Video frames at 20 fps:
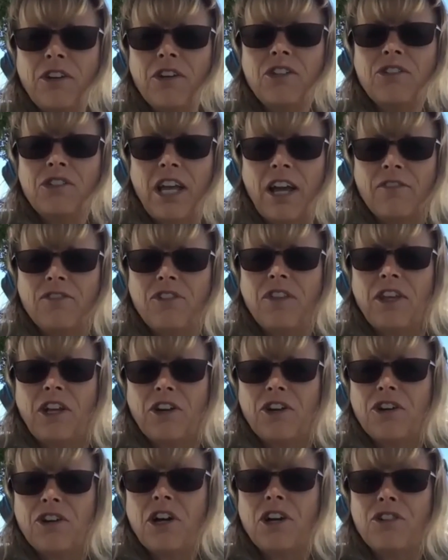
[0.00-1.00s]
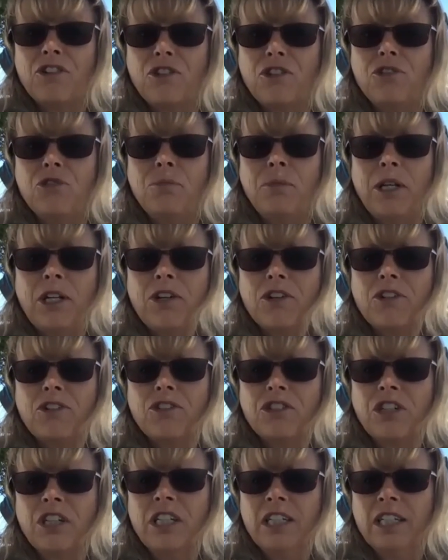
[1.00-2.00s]
is after they heard our 2
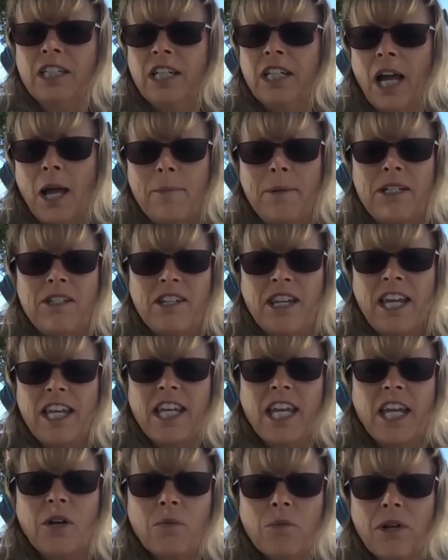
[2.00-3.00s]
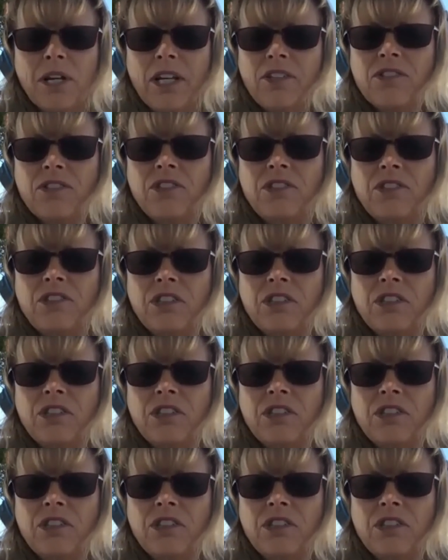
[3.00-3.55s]
speakers. I mean, taking risks